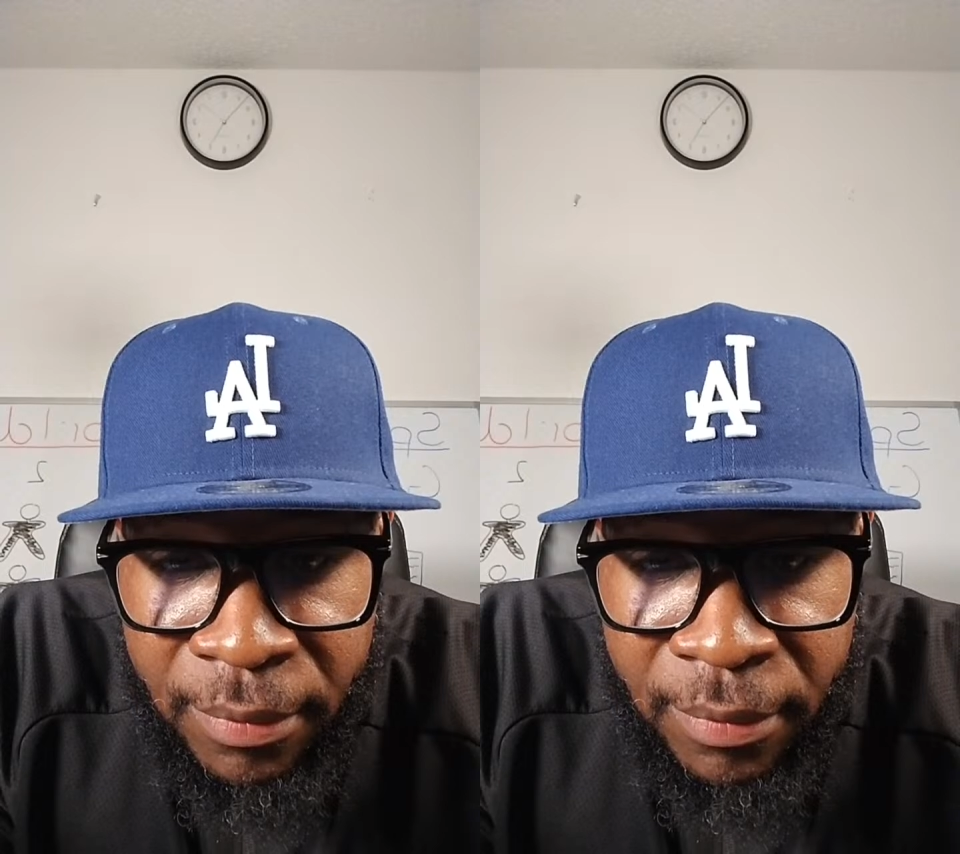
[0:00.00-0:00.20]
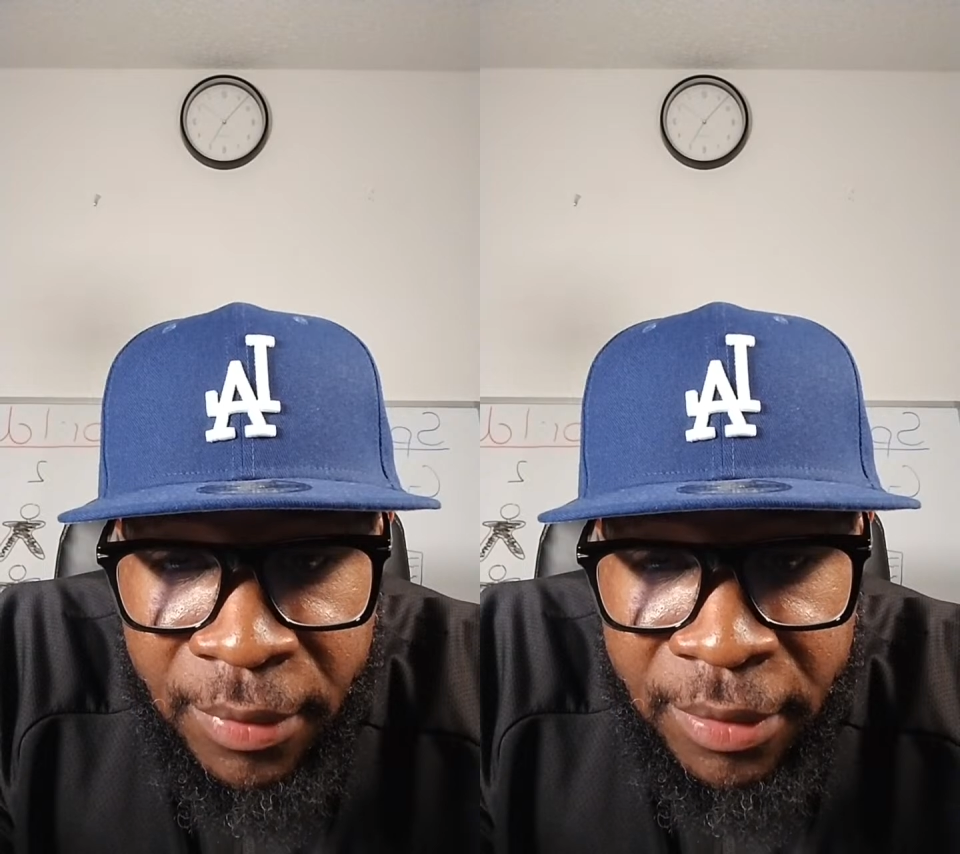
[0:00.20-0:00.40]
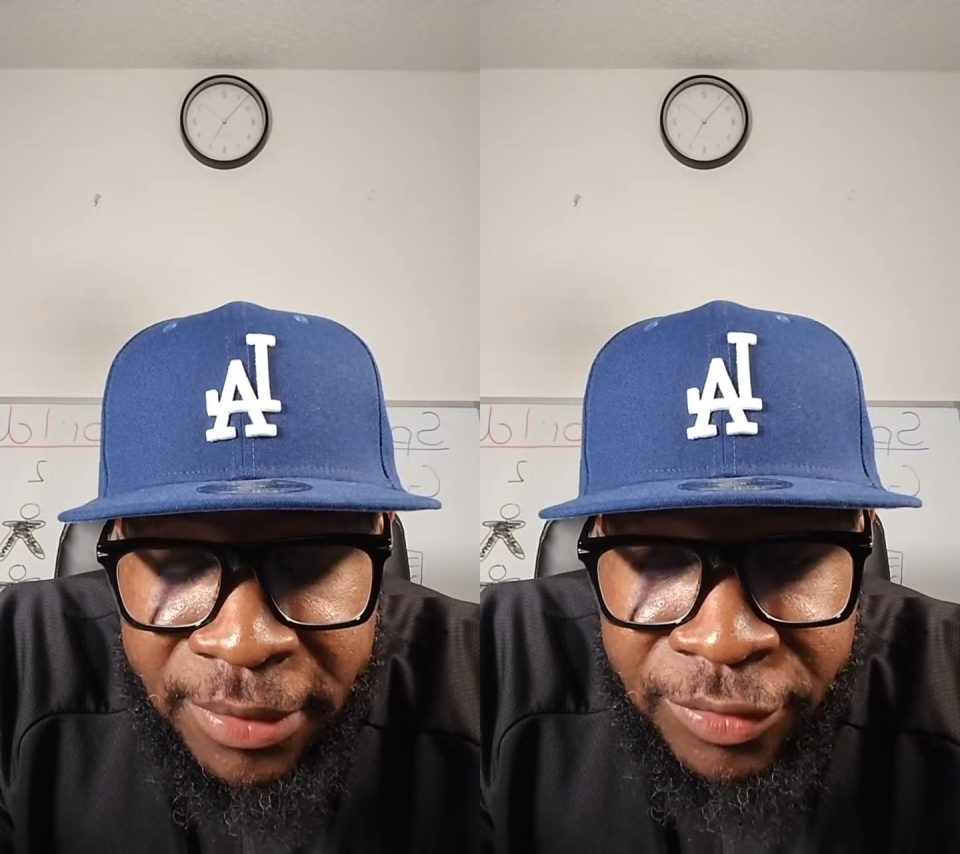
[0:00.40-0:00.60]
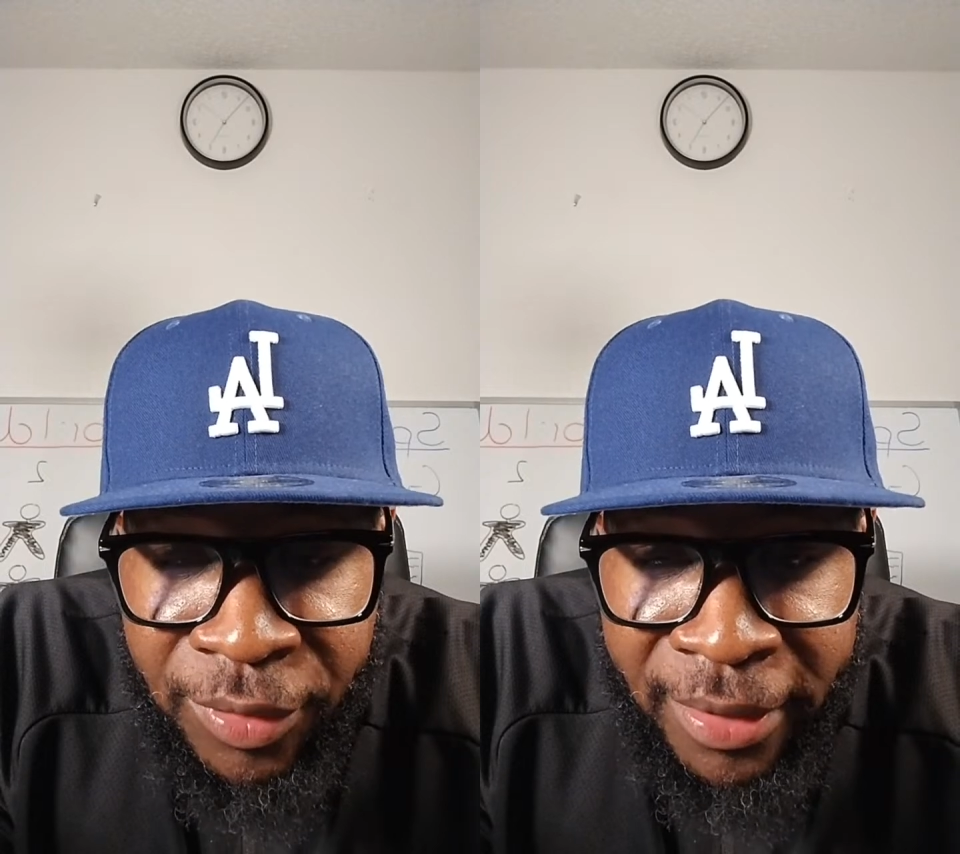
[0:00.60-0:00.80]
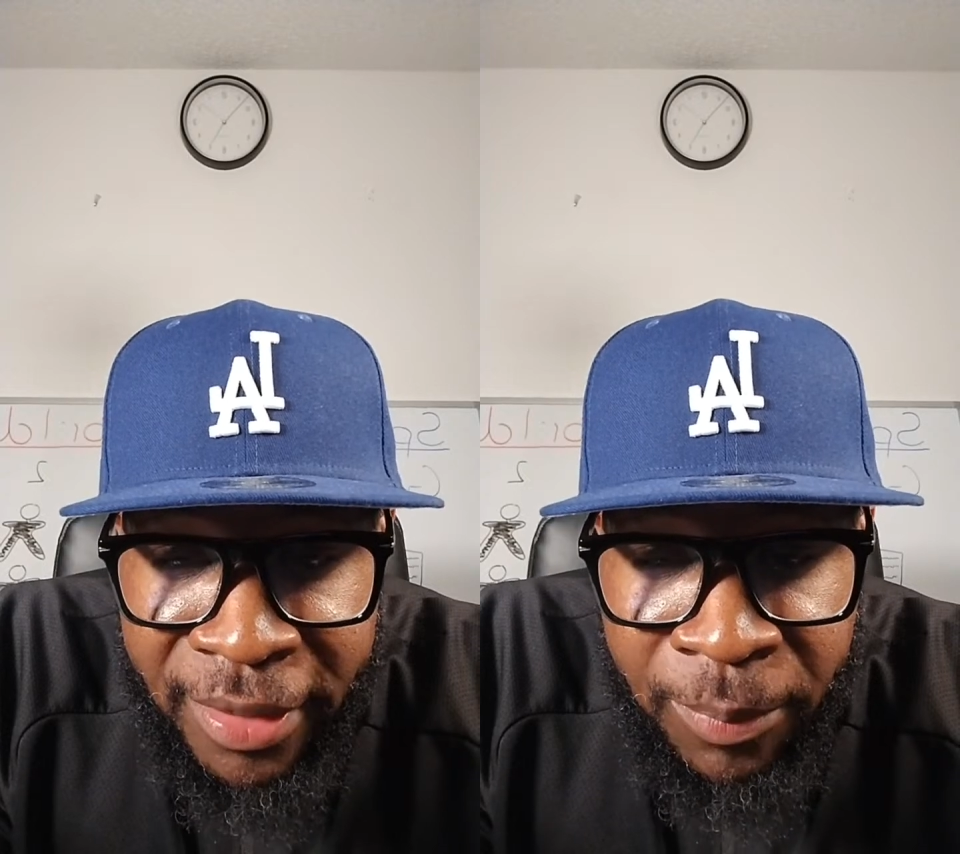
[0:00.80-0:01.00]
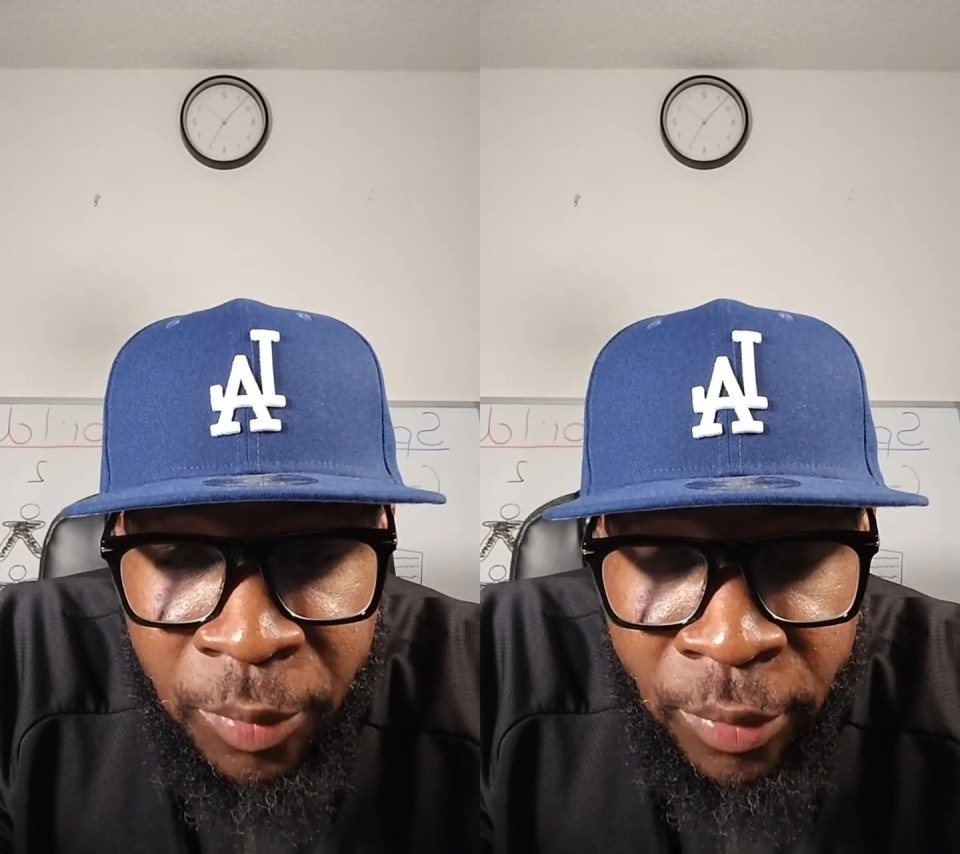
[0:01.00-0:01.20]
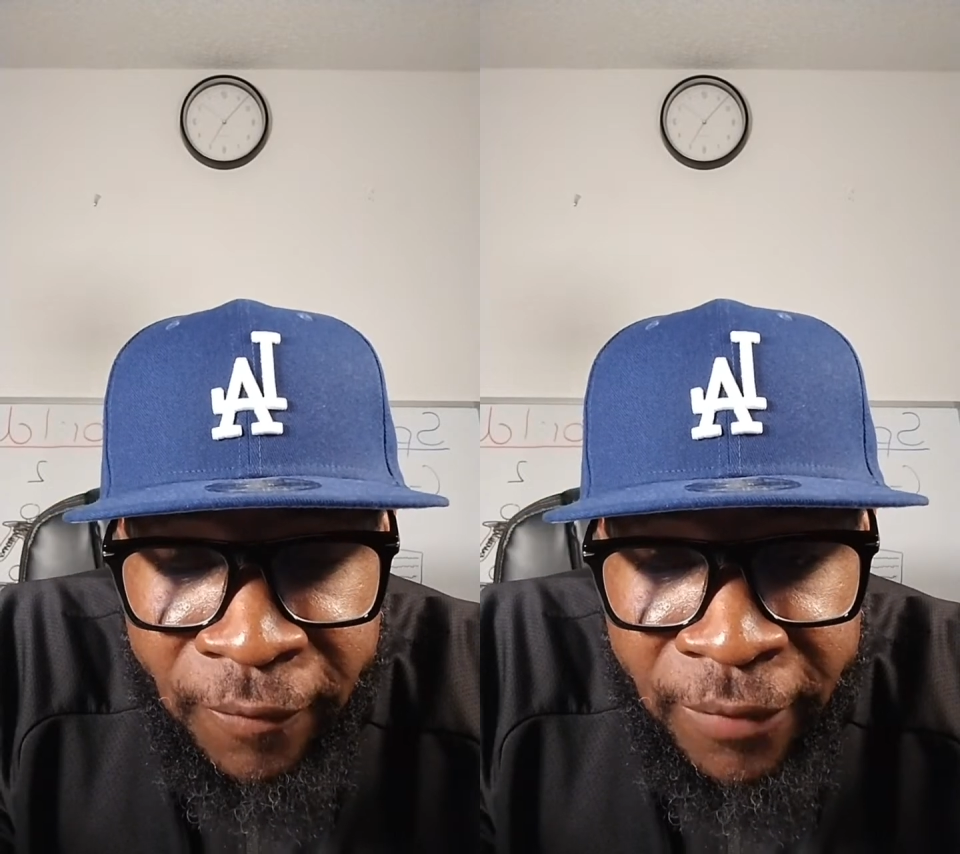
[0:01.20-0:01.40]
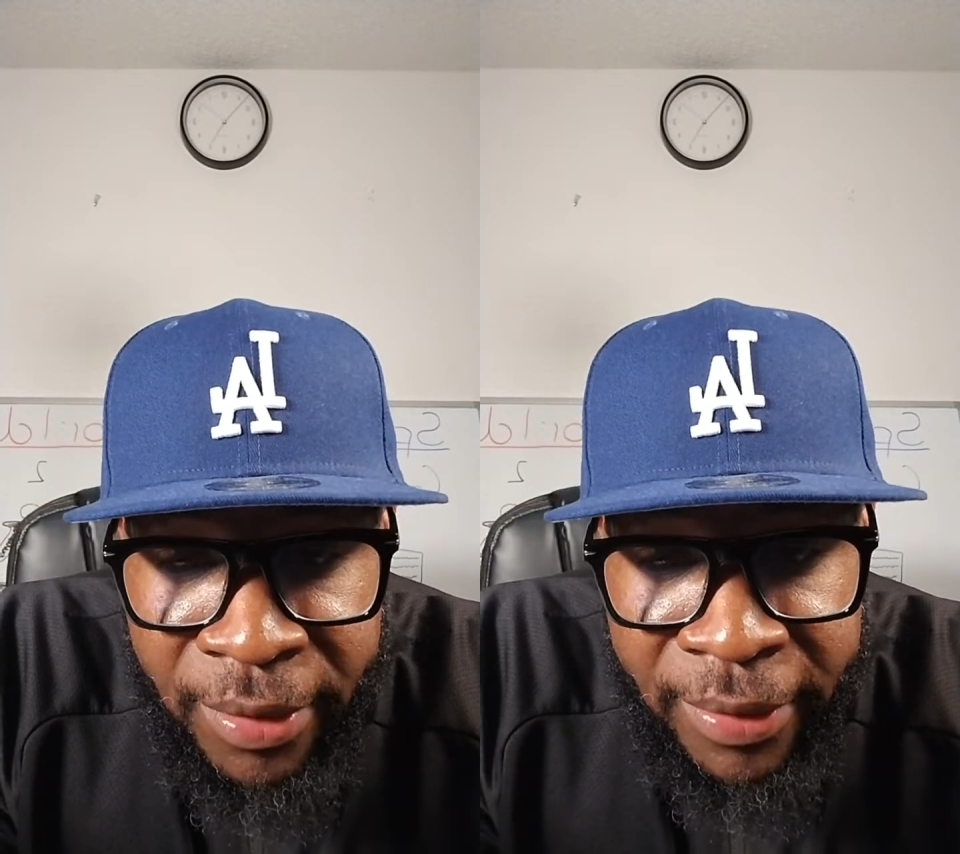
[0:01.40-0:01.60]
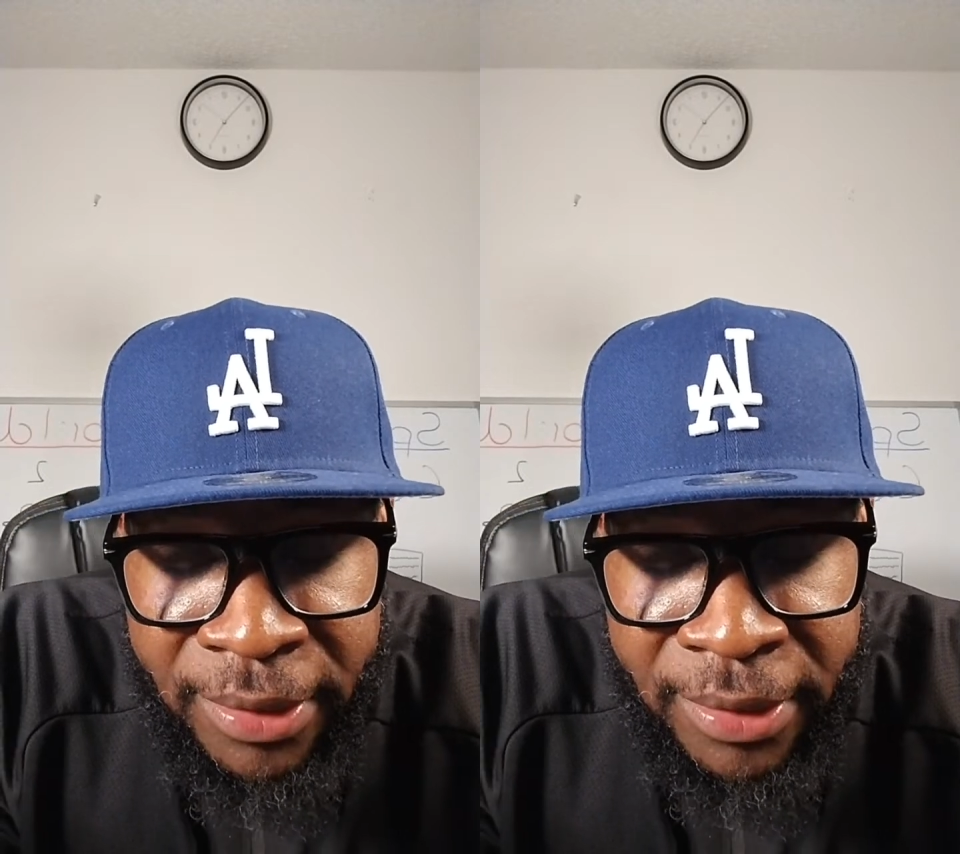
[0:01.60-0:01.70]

because they're trying to keep you in fear.